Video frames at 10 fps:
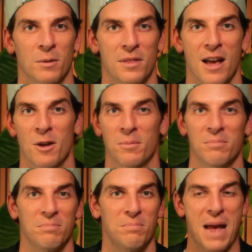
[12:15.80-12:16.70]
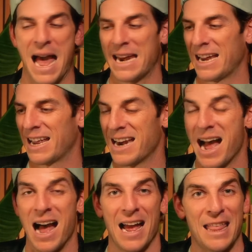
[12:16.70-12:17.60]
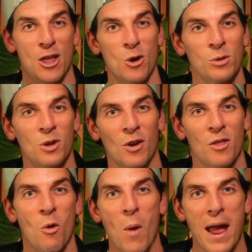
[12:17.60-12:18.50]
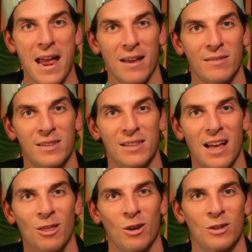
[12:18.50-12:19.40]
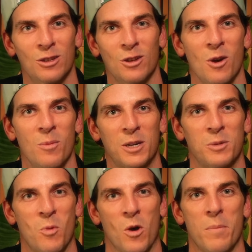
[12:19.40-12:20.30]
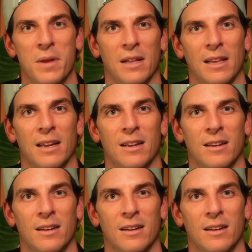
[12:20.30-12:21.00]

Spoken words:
without batting an eye, those are the waves that look so much more appealing.